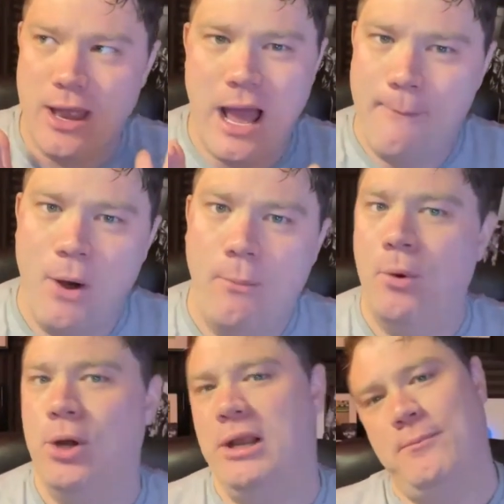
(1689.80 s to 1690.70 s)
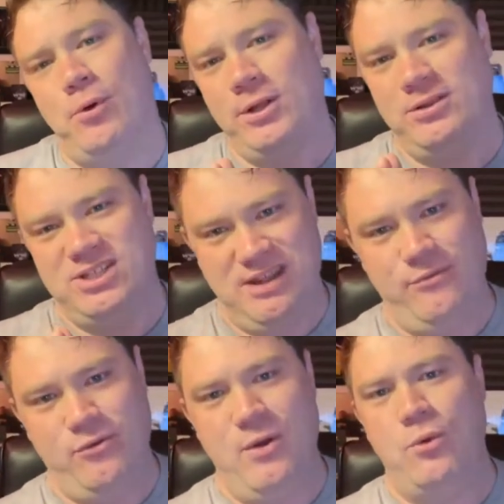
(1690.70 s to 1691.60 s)
about Boiling Point, the Stephen
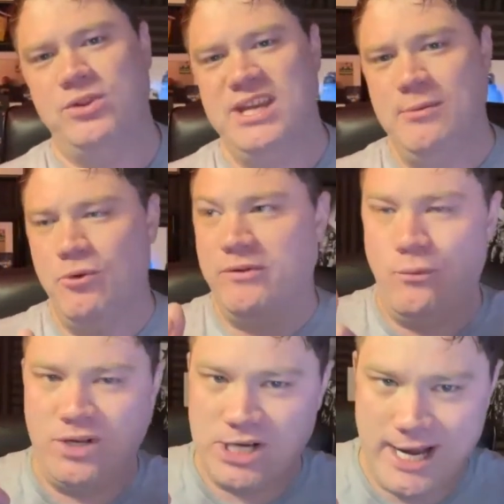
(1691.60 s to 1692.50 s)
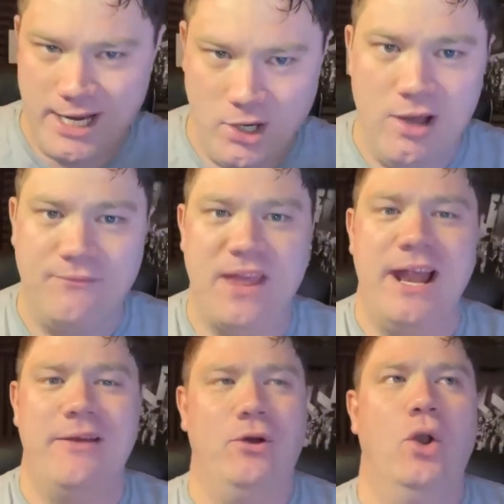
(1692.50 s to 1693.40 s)
Graham one-take movie, which I loved. And
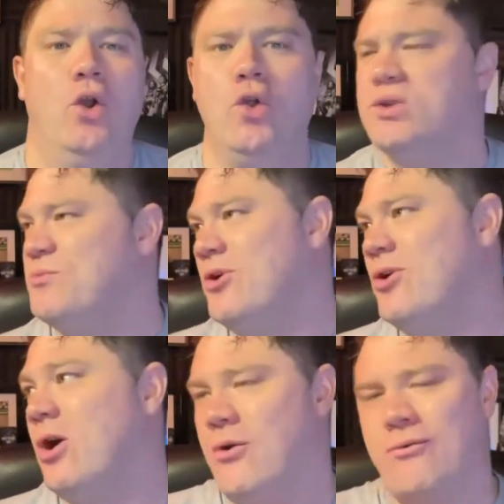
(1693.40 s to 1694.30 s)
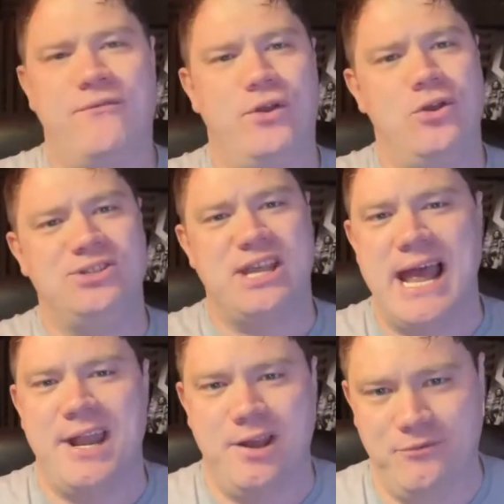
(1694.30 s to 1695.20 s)
I've got loads more reviews and
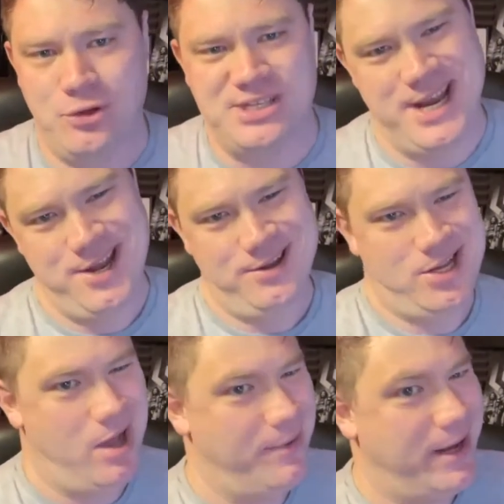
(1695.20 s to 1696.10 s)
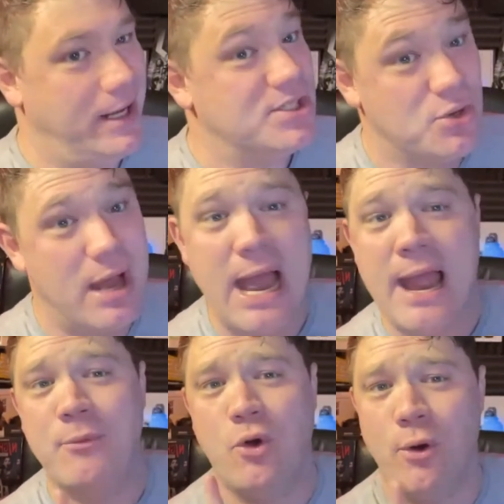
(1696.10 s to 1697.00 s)
interviews incoming. So
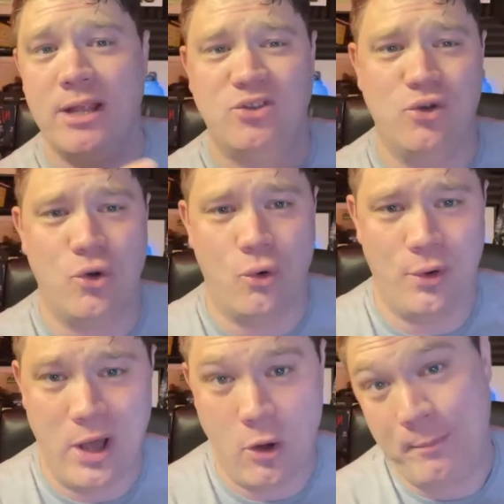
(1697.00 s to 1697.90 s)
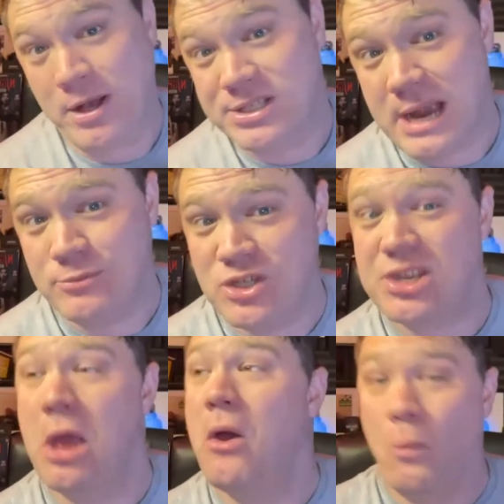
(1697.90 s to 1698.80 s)
I'm going to go now because I'm just
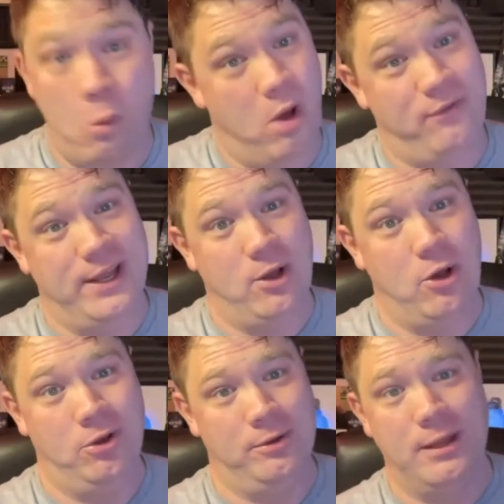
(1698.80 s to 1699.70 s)
waffling on.